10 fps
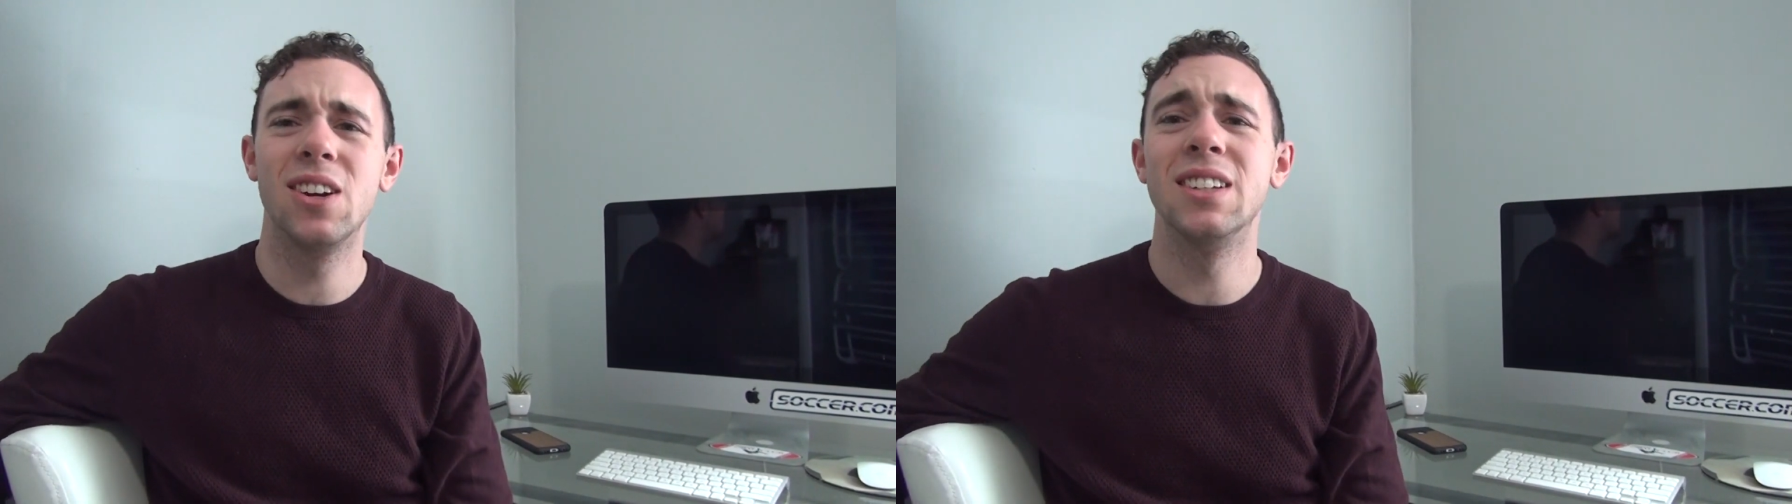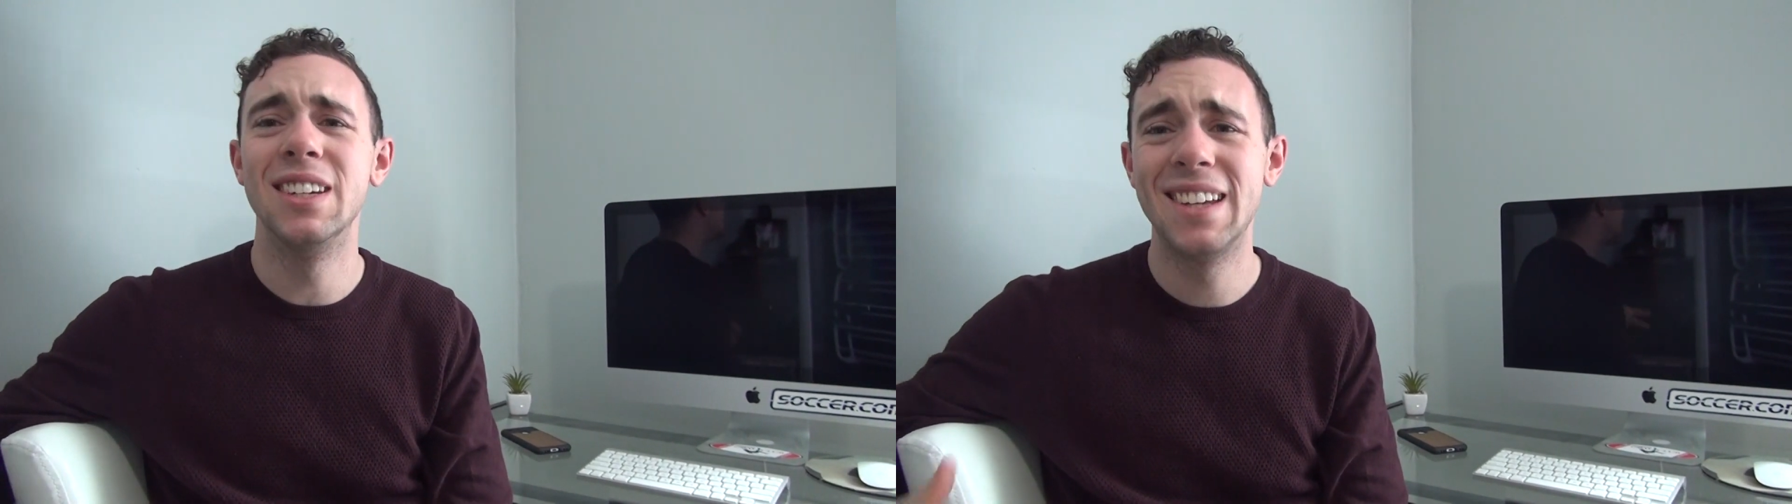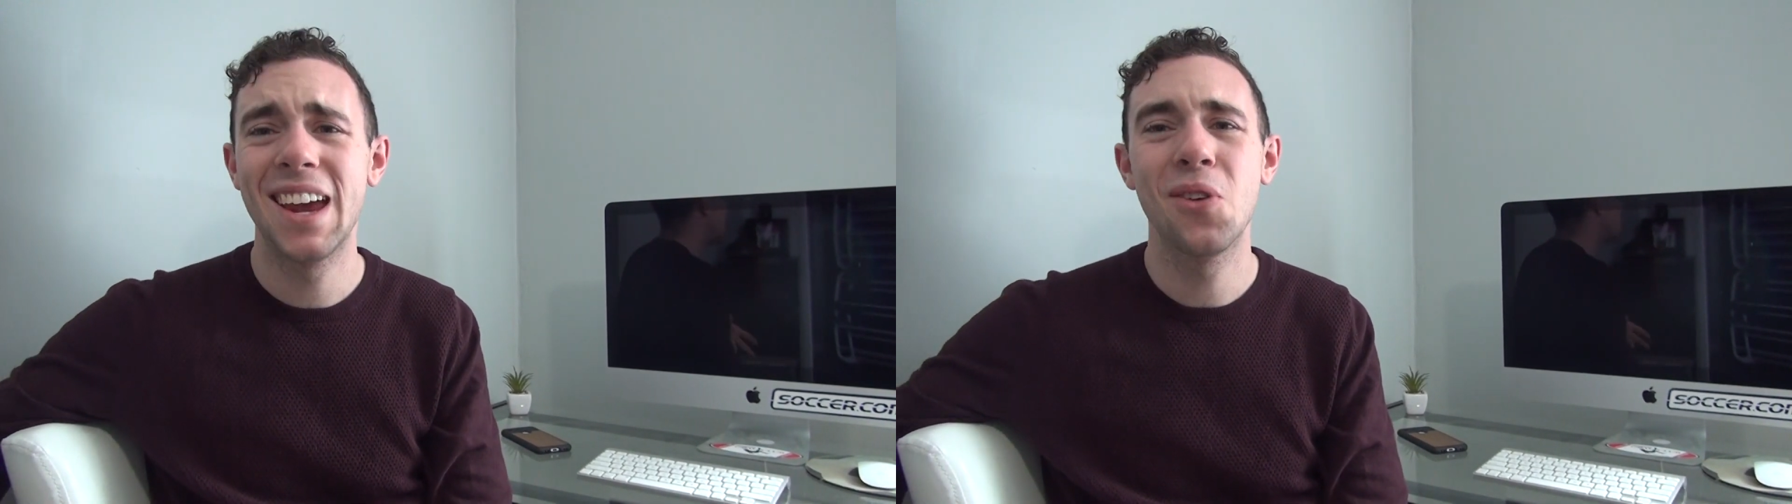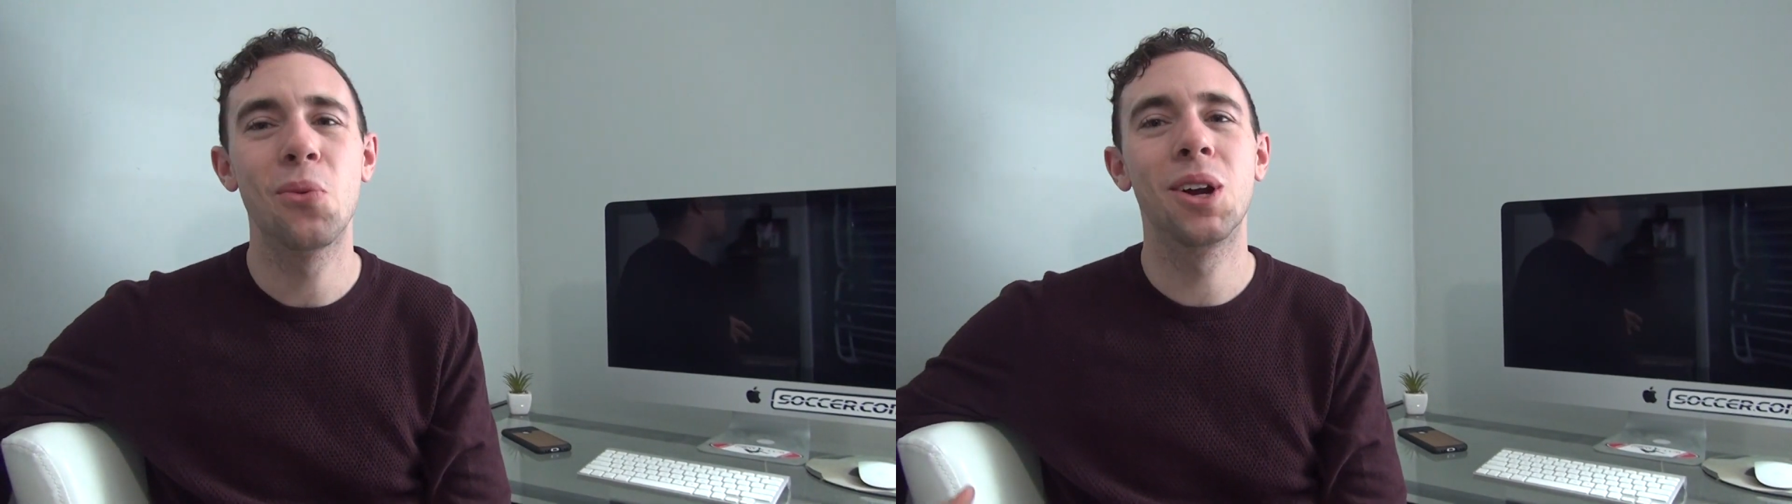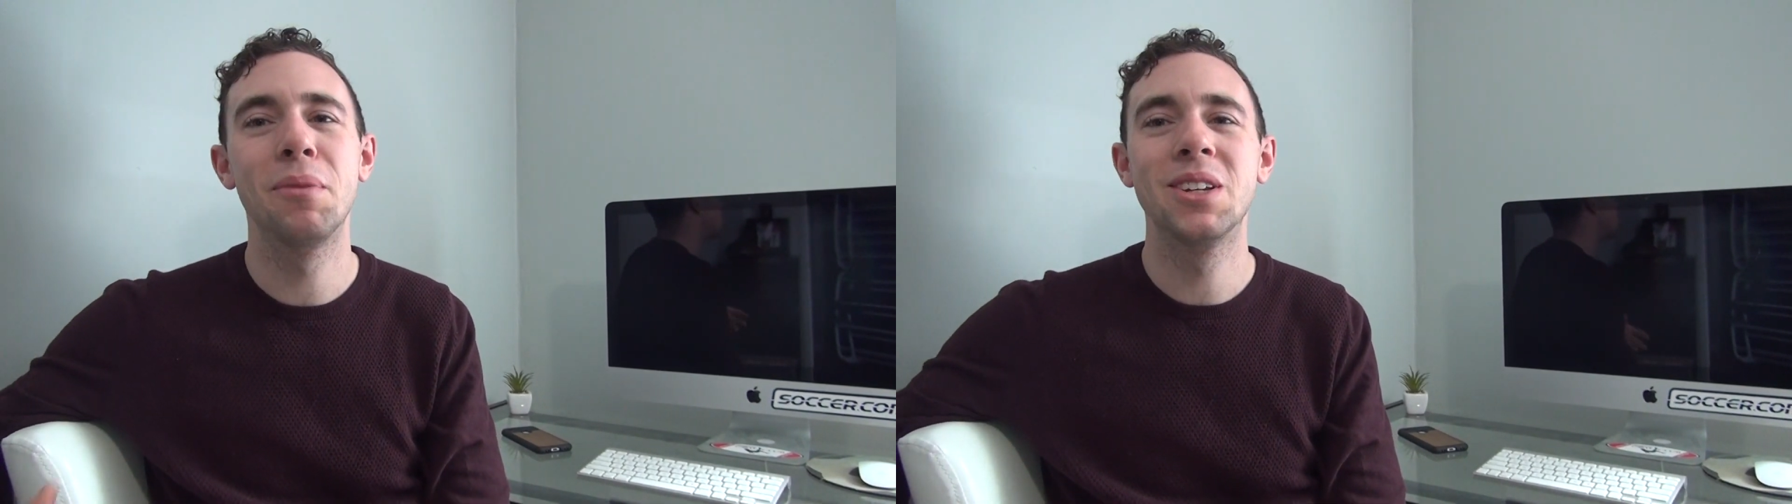and today
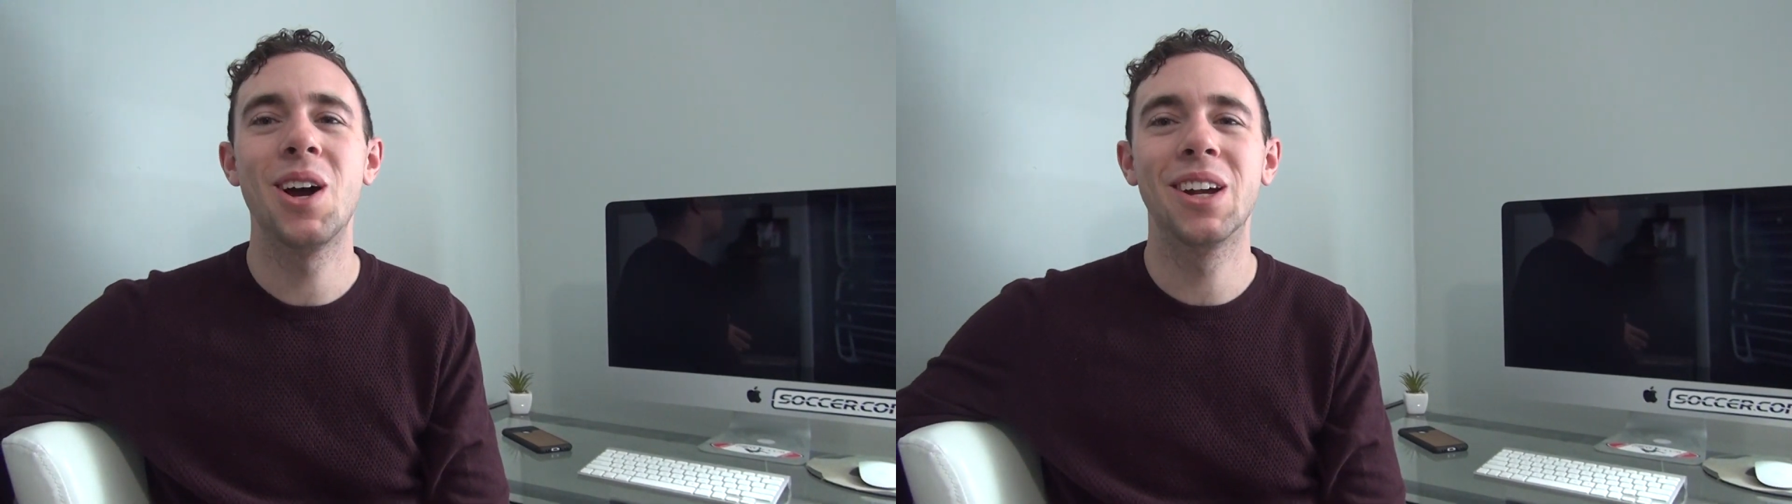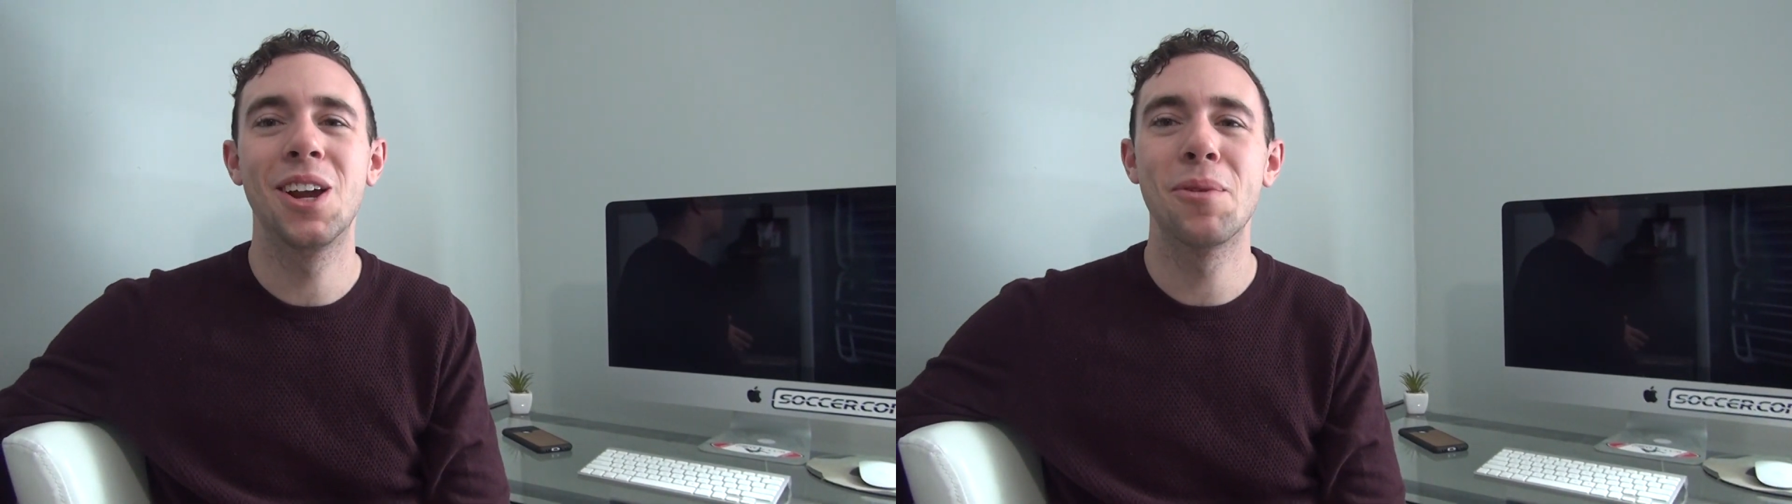we're going to be talking